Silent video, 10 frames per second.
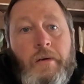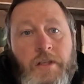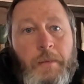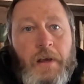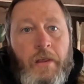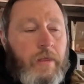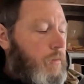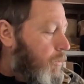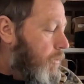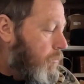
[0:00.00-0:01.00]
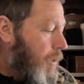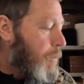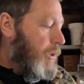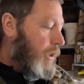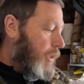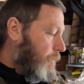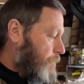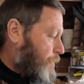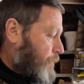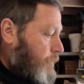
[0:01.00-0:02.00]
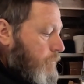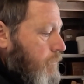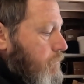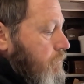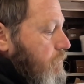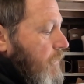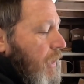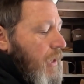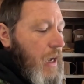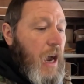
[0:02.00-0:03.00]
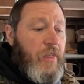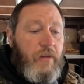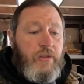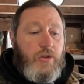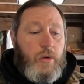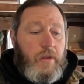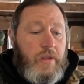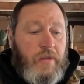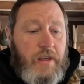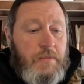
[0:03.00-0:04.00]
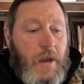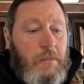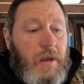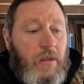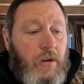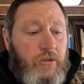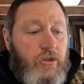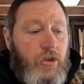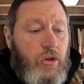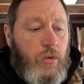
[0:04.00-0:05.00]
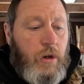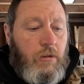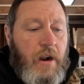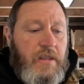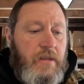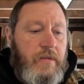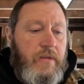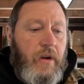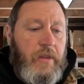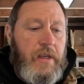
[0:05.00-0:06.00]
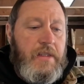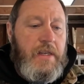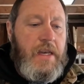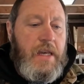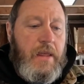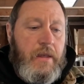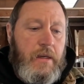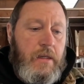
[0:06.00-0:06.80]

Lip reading: don't seem to be cutting the rubber at all. I thought for sure that these might be a little too aggressive on these teeth.